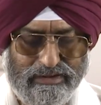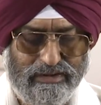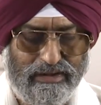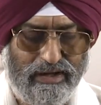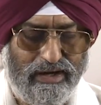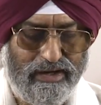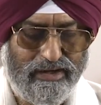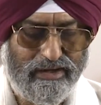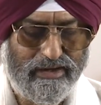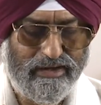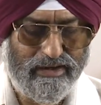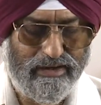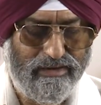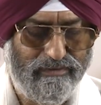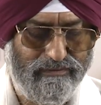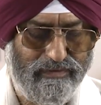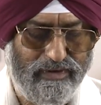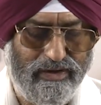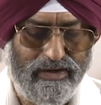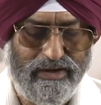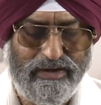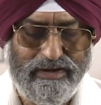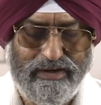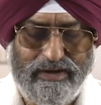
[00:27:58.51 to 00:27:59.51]
that
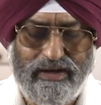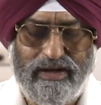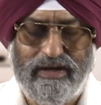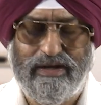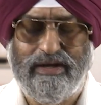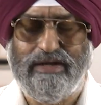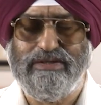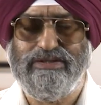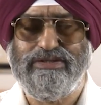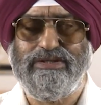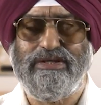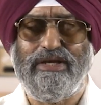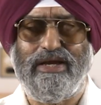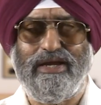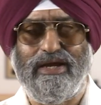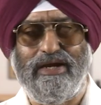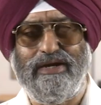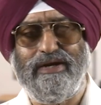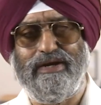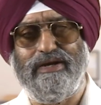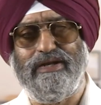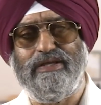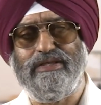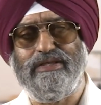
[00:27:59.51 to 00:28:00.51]
we take a
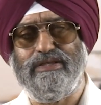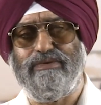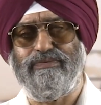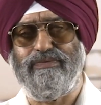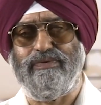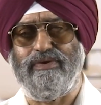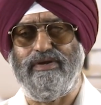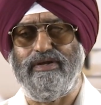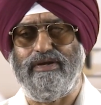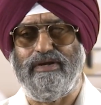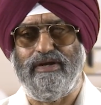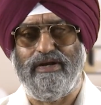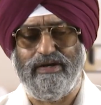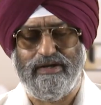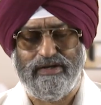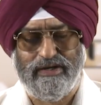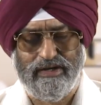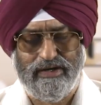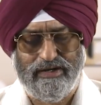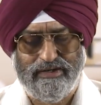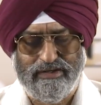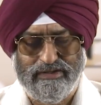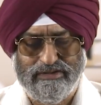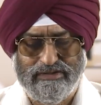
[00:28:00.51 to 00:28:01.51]
second risk free rate
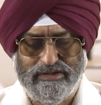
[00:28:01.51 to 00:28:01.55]
let us